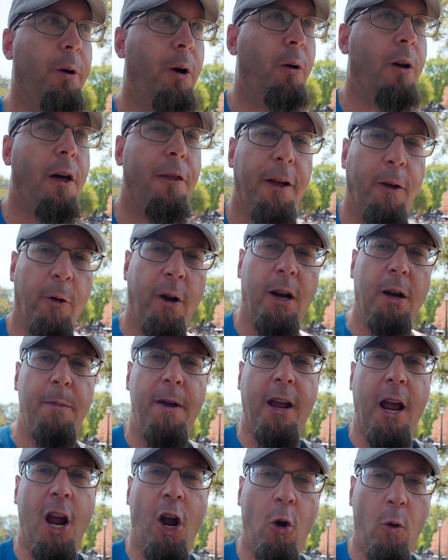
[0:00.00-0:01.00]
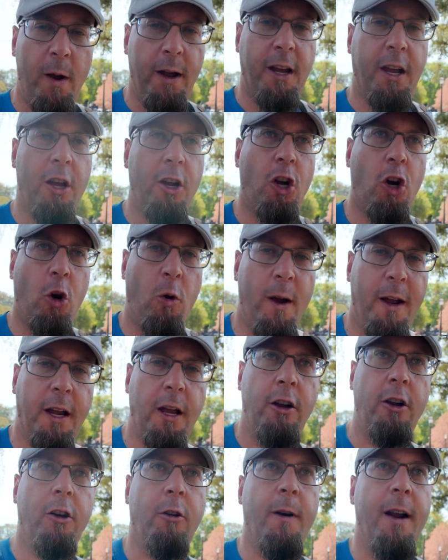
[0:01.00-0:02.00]
boat, I think we're gonna make a quick
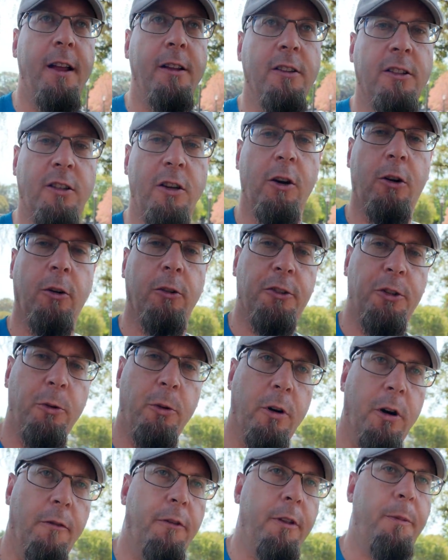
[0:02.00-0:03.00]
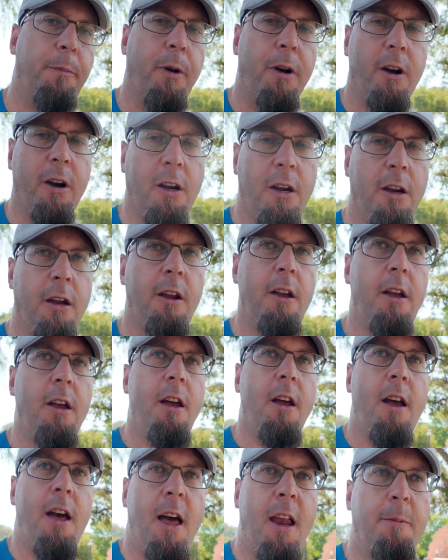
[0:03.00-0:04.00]
grand circle tour of the park.
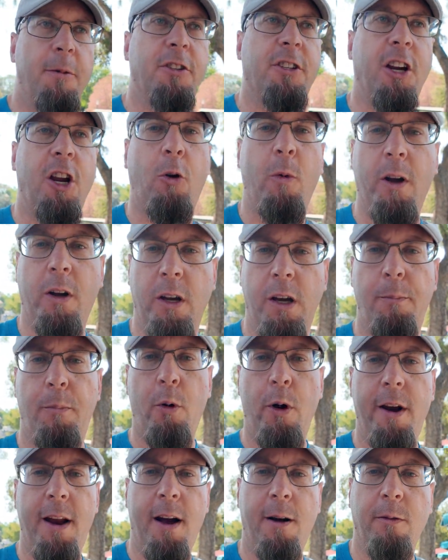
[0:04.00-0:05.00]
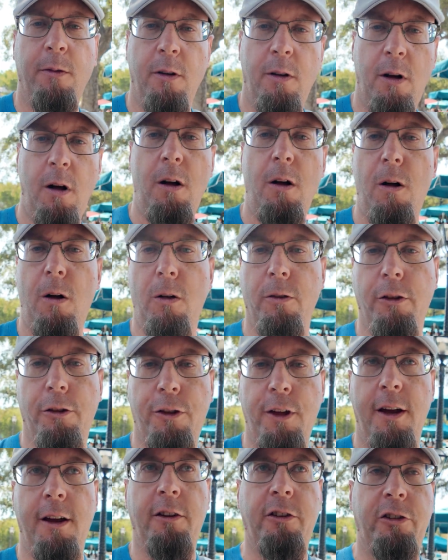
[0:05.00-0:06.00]
I'm just gonna quickly point out all the
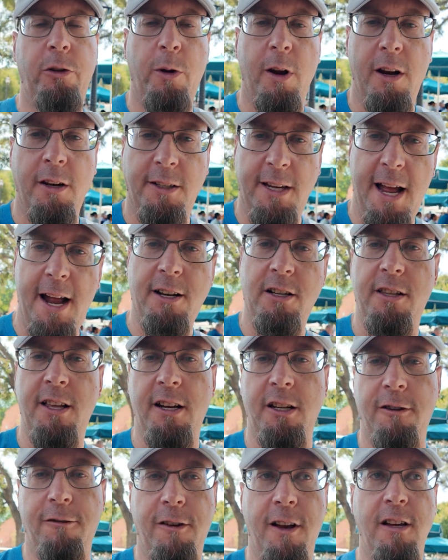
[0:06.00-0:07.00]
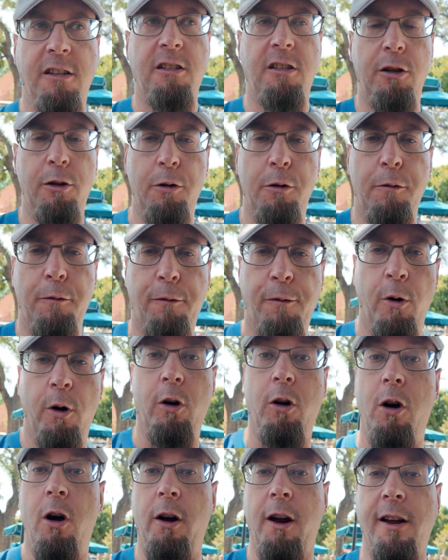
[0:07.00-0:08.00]
things you can attach that device to
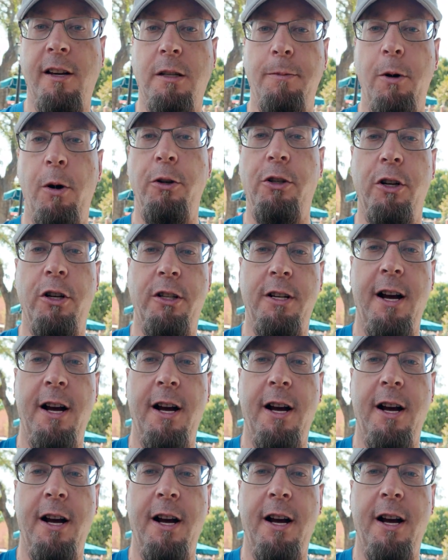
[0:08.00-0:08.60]
for long exposure